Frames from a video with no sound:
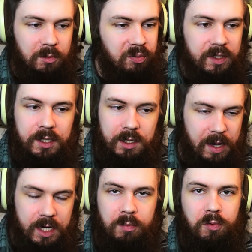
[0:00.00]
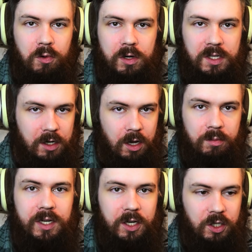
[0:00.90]
completely made up word is a
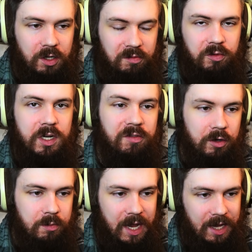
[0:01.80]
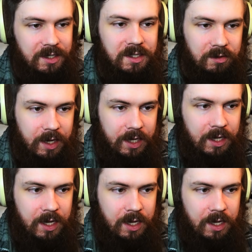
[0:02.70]
combination of reverb and delay.